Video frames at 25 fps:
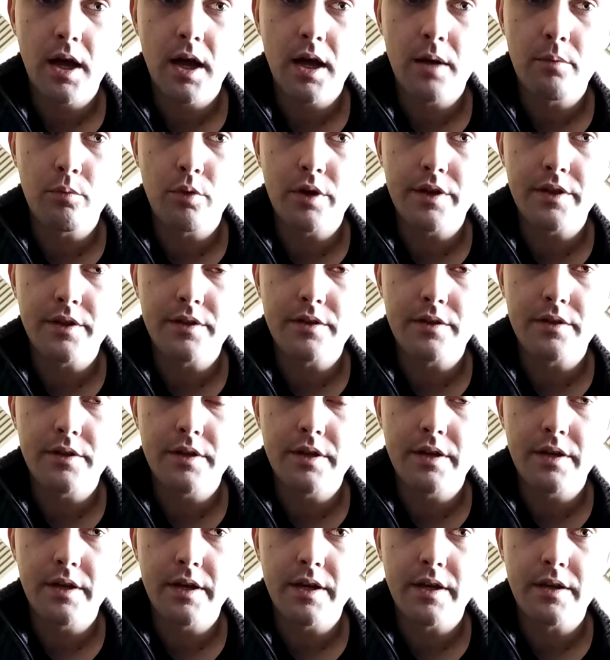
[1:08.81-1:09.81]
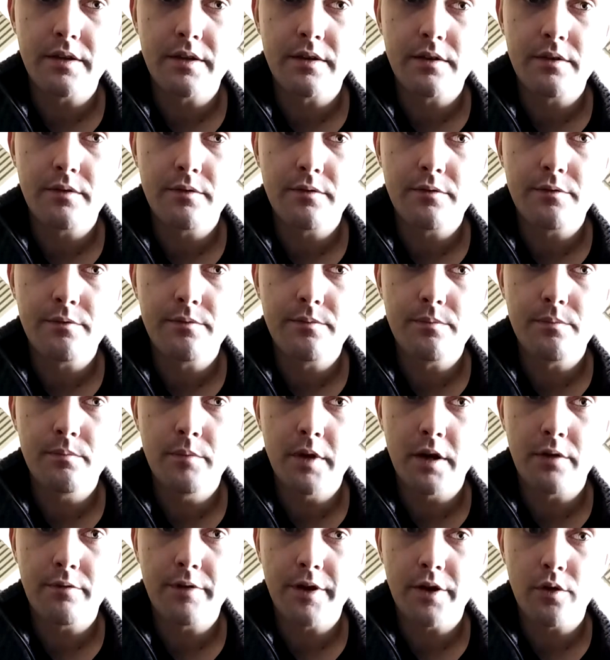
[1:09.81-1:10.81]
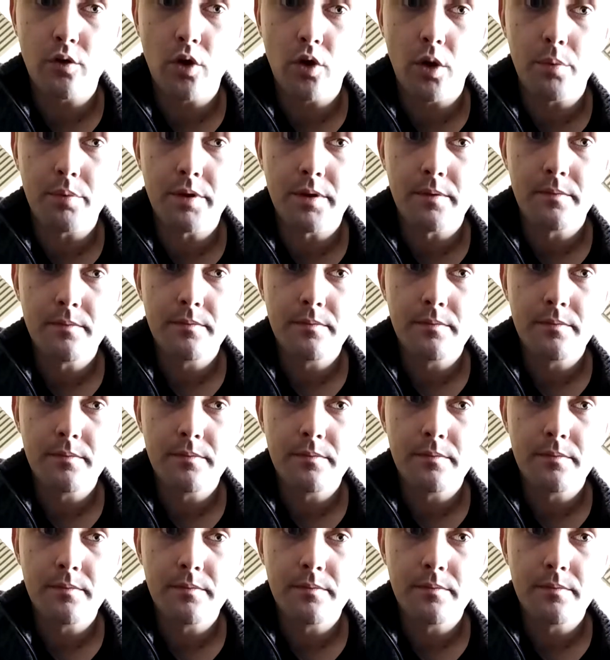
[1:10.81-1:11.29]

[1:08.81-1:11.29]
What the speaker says: and bring the middle finger up.